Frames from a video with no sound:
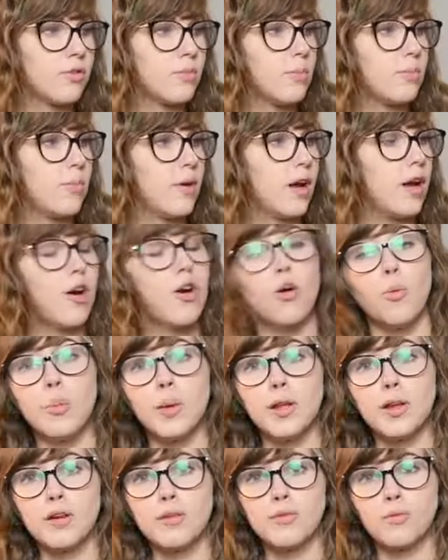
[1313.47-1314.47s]
I
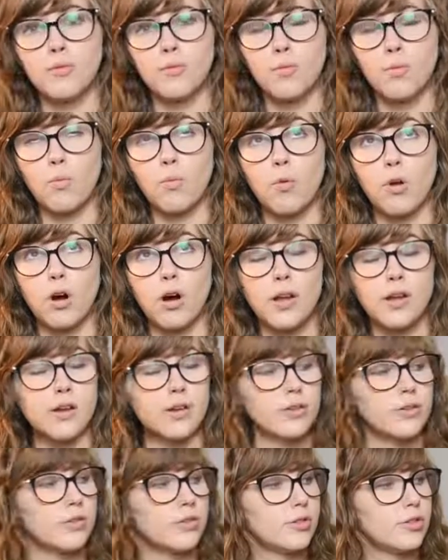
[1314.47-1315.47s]
open
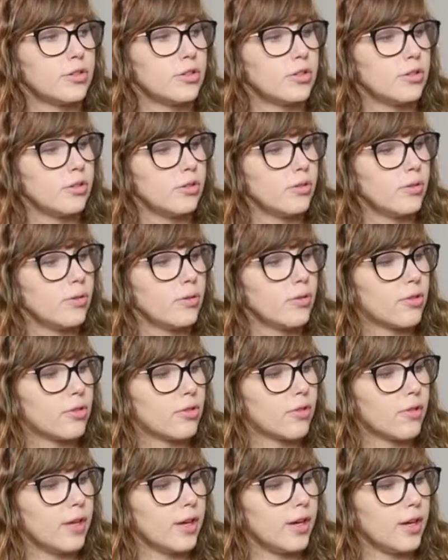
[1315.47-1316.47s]
1, 2,
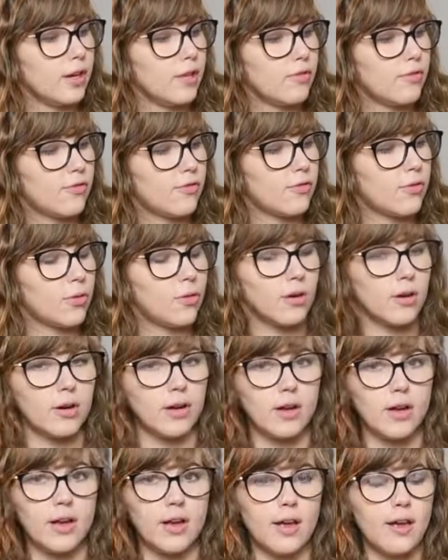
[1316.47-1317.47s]
3, 4,
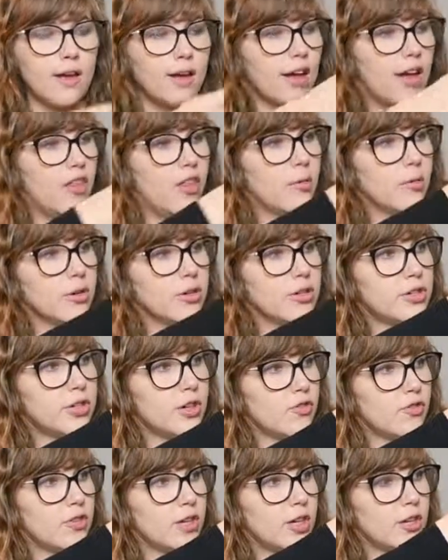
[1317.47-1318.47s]
and then we're
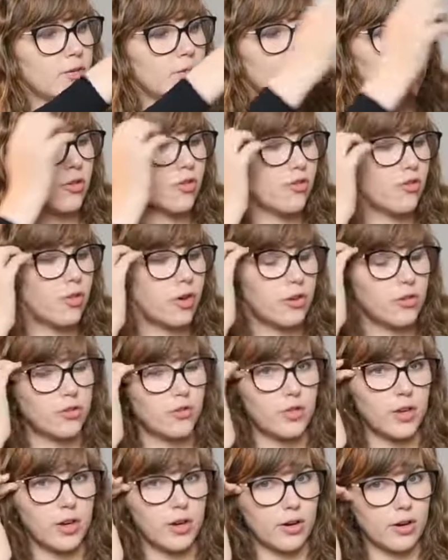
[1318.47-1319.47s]
shifting with your first
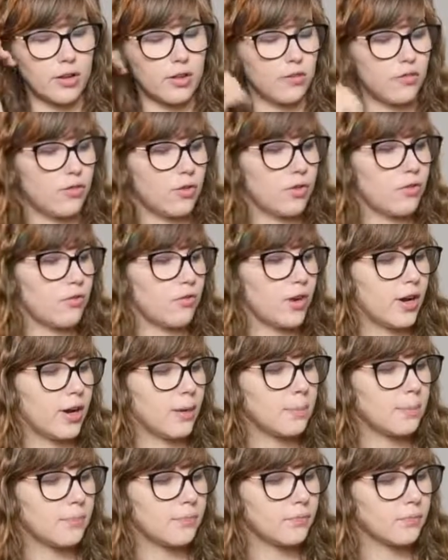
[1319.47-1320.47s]
finger to the 5th fret.